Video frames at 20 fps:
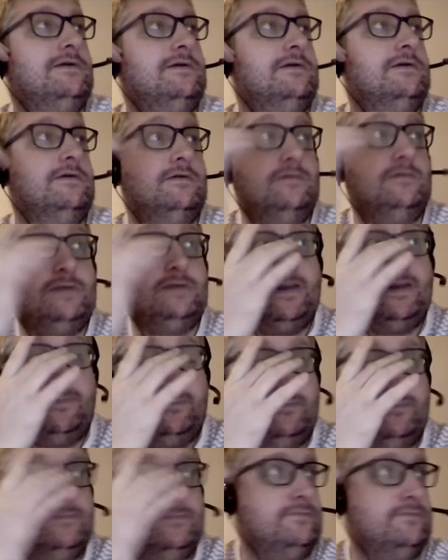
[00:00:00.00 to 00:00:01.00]
Yeah.
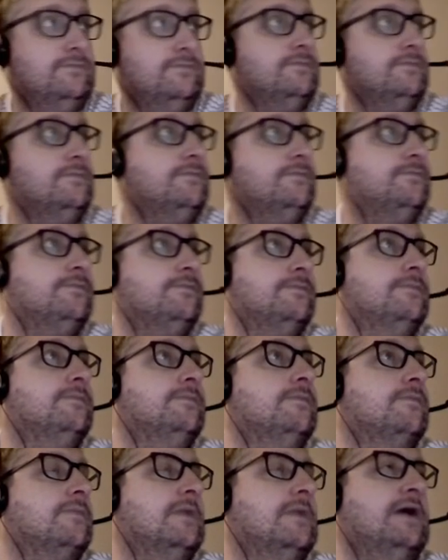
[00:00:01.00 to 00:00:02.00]

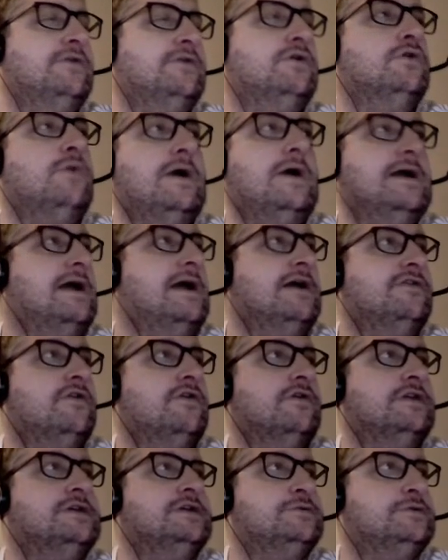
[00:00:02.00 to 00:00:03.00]
I don't know why I thought
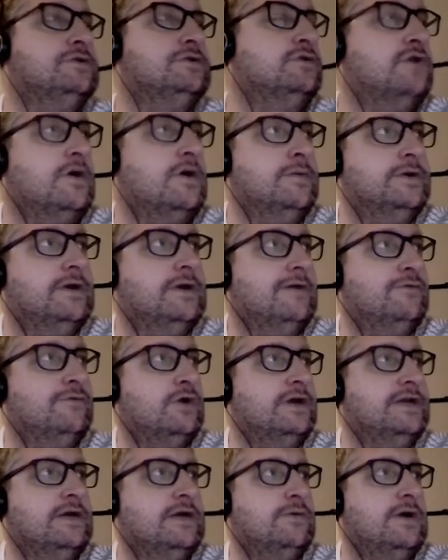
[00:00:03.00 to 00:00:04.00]
this was uncommon. I have no
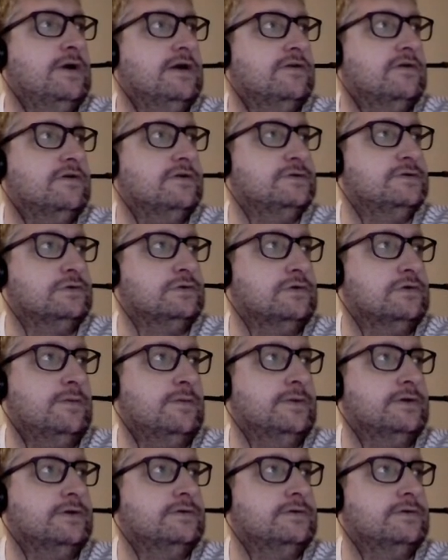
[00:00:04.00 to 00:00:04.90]
idea why I thought this was uncommon.